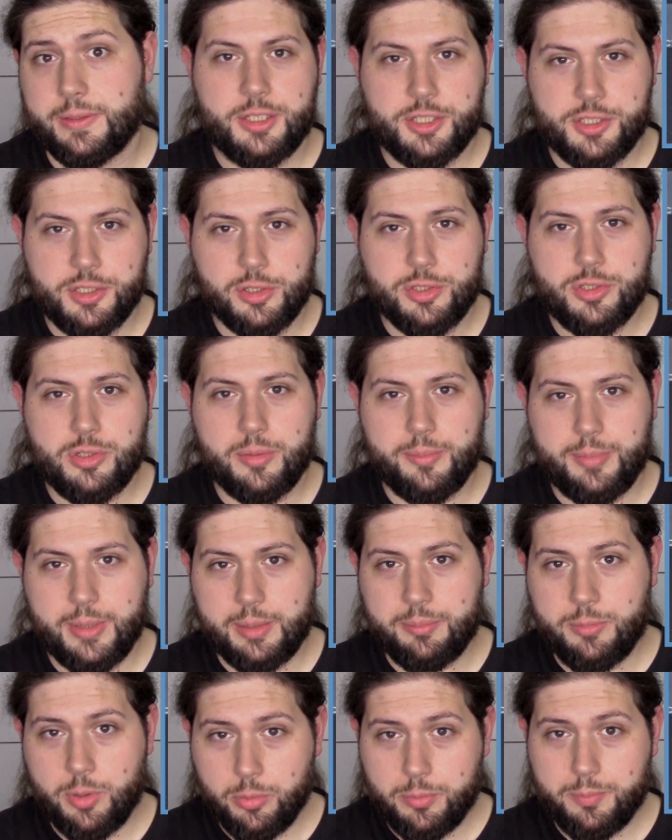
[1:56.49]
There's also a
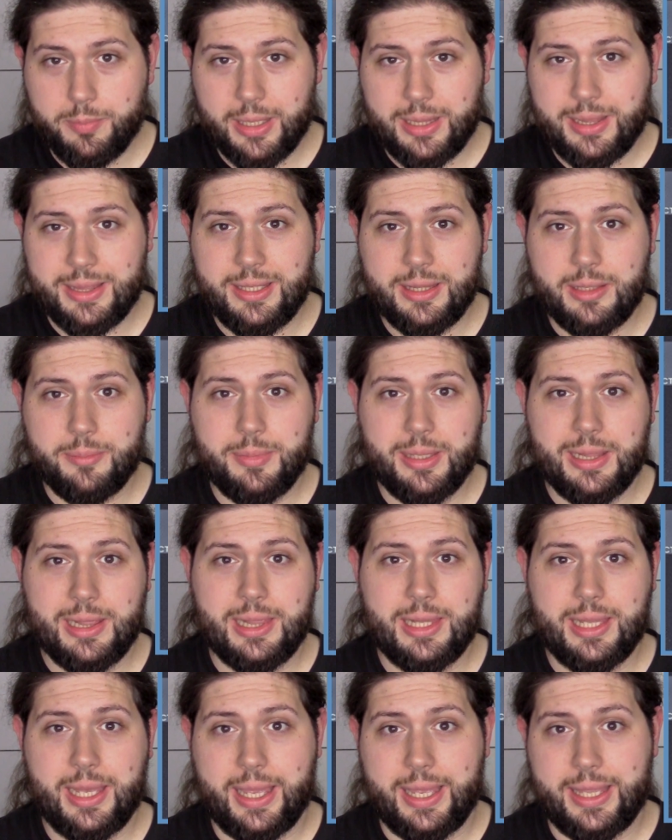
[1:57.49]
big mute button in the
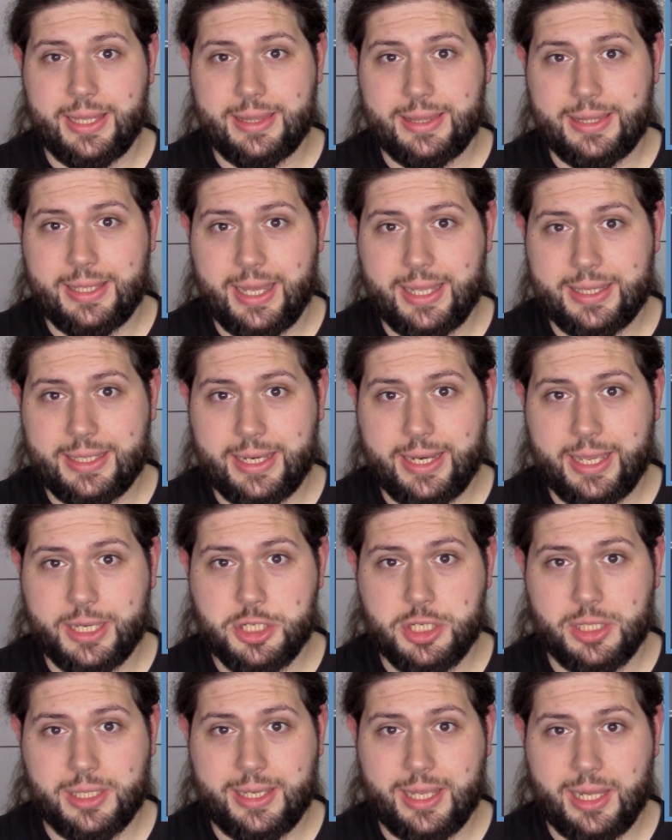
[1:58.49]
middle and that can
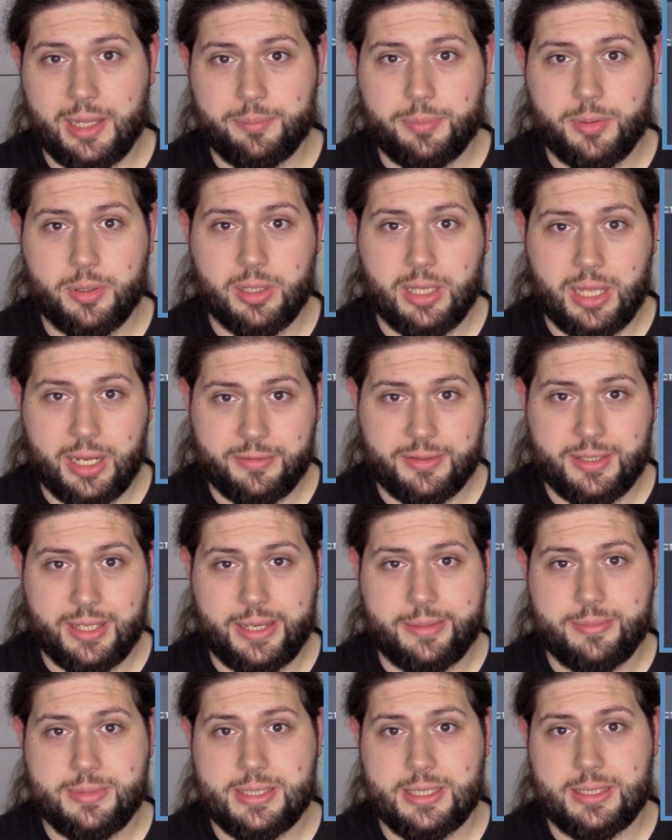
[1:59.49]
actually help you a lot of
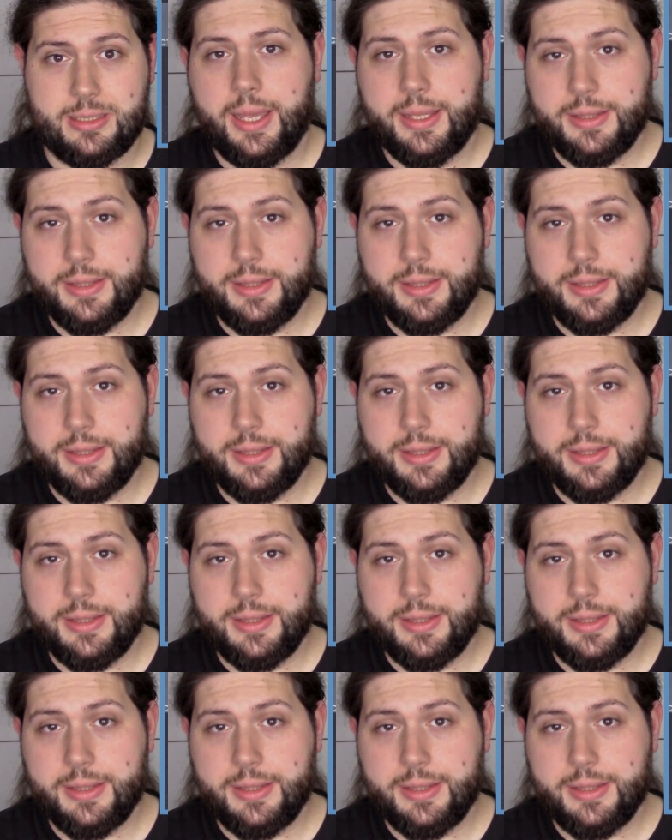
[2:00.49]
times.